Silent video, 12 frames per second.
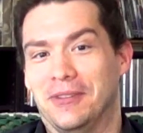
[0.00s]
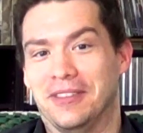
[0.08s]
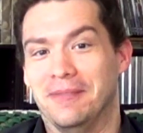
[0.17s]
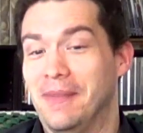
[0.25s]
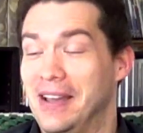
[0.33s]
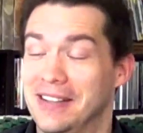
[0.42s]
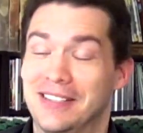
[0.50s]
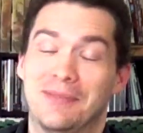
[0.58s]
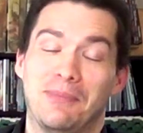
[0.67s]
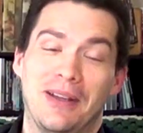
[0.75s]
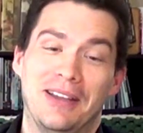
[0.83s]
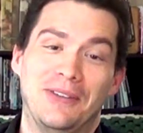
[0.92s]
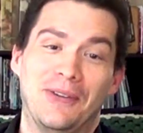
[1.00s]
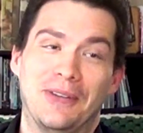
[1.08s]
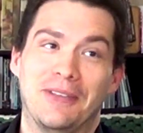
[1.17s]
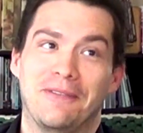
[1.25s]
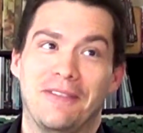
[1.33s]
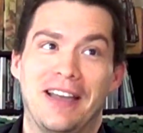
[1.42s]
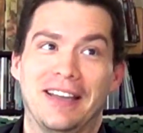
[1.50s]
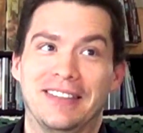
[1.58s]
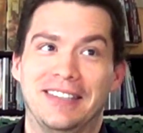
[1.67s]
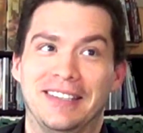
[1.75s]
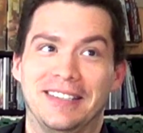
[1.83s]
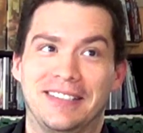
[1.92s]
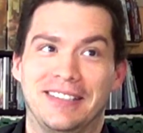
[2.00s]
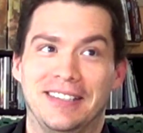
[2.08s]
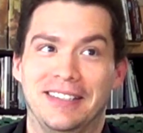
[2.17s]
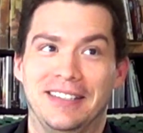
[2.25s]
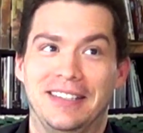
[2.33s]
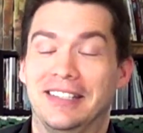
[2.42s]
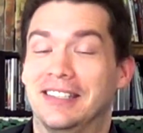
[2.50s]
with the man spread or the fact that uh,